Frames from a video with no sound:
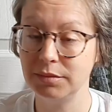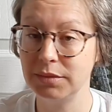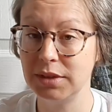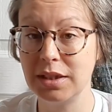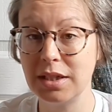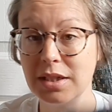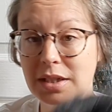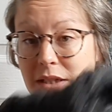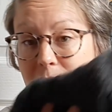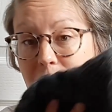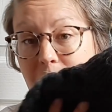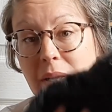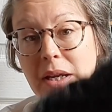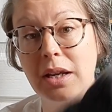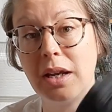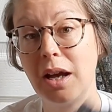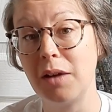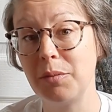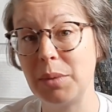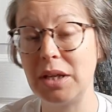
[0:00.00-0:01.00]
And
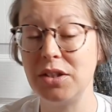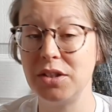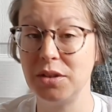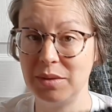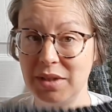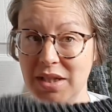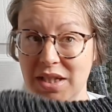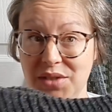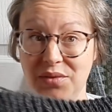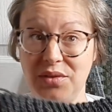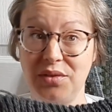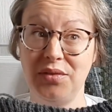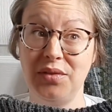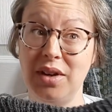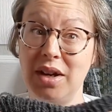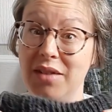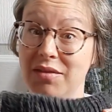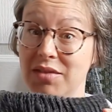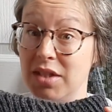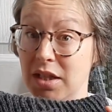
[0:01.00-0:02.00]
I've been doing this for
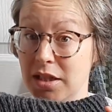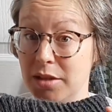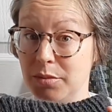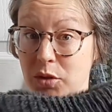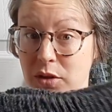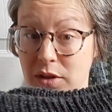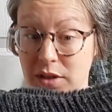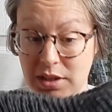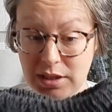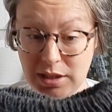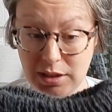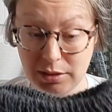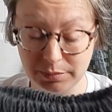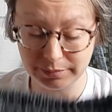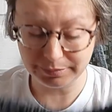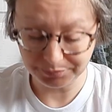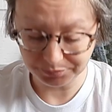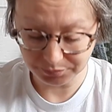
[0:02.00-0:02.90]
5-6 months now.